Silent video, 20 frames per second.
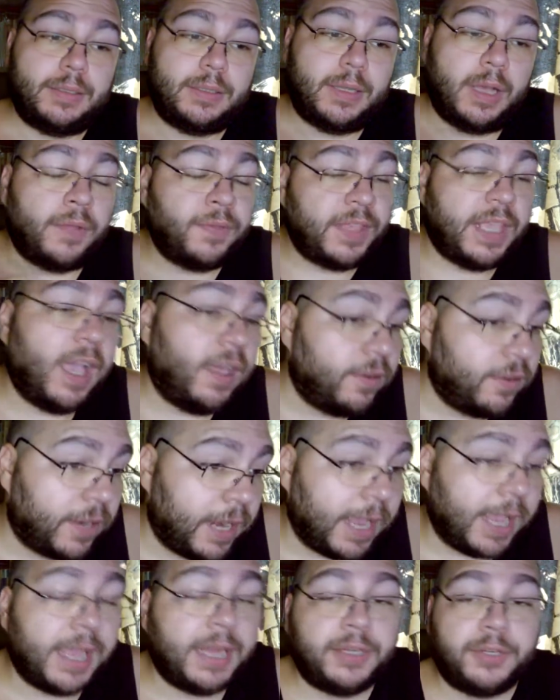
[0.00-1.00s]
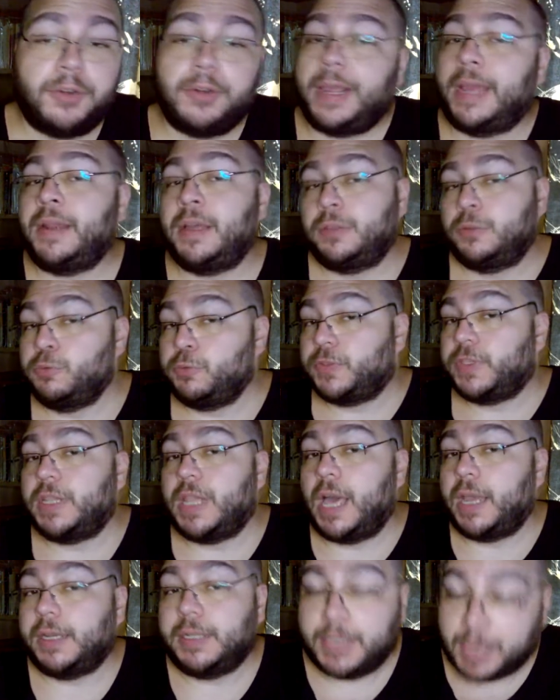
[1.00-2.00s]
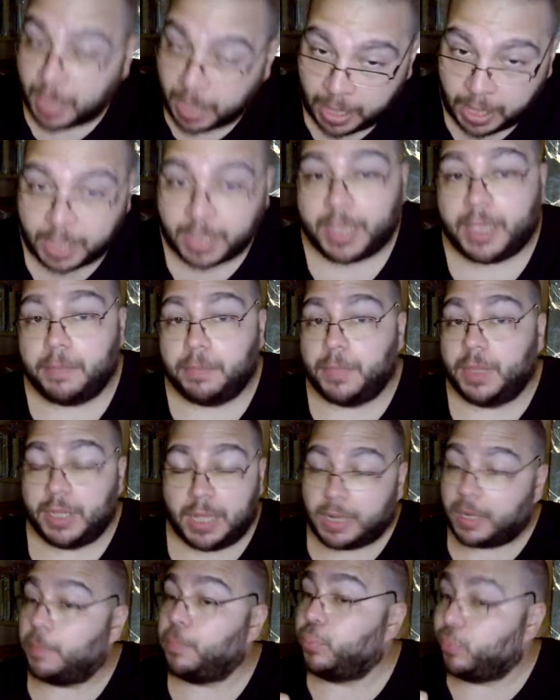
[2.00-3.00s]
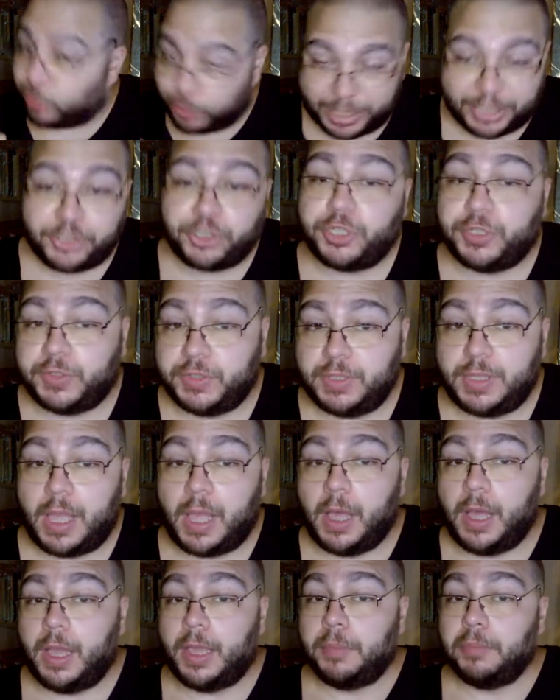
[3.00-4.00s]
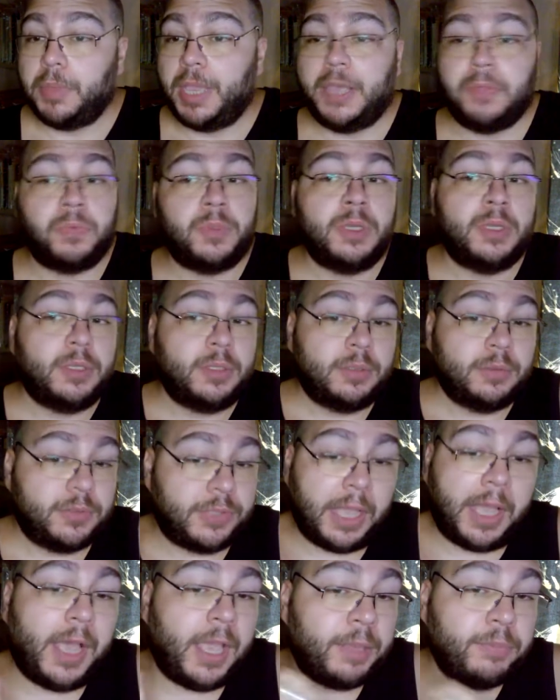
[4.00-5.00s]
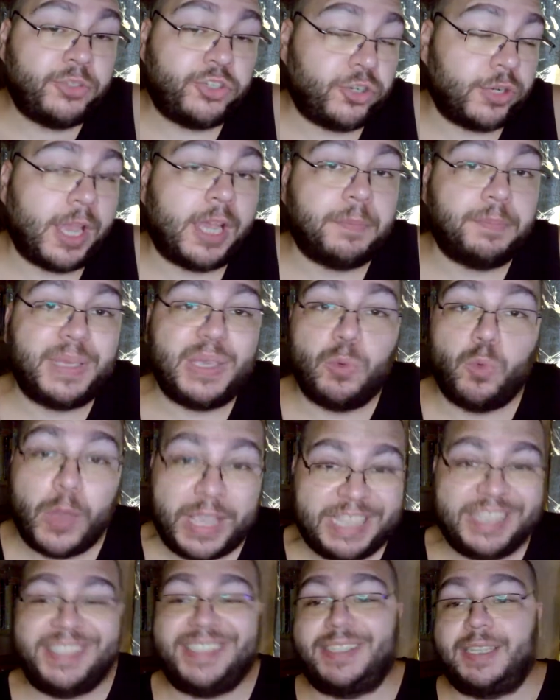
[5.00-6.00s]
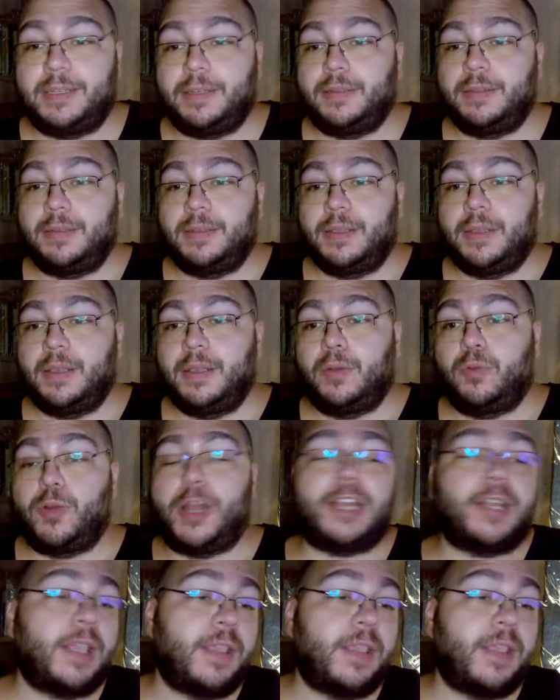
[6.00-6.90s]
on the other hand, you're going to lose a lot of time, a lot of precious time, and time should not be wasted. Right?